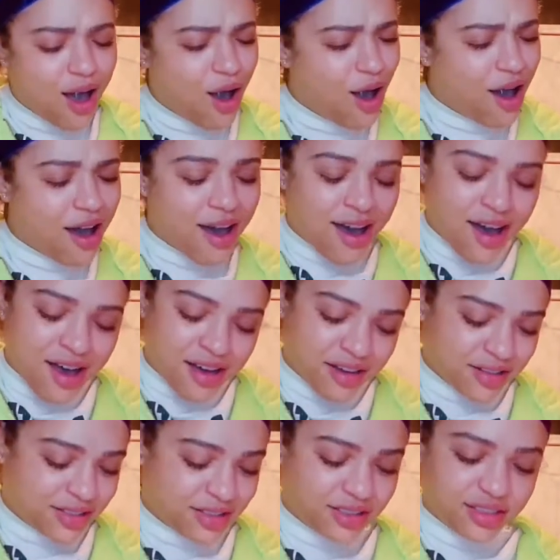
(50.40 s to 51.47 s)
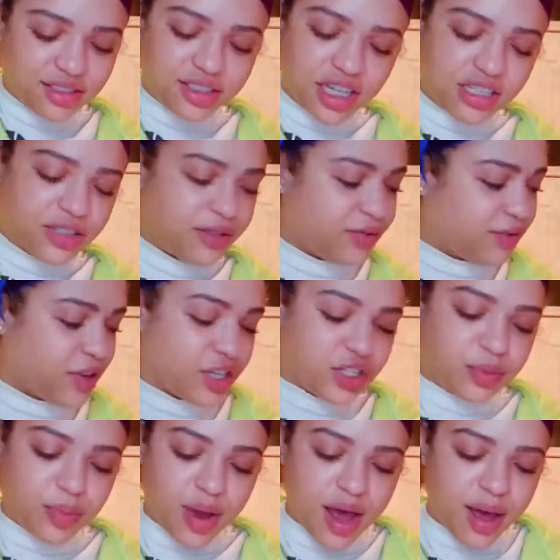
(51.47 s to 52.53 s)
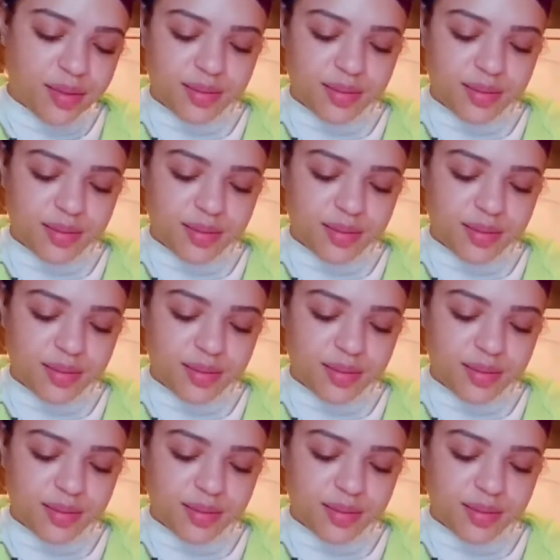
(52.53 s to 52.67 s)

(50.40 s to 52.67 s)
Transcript: Ah, such a fresh pop.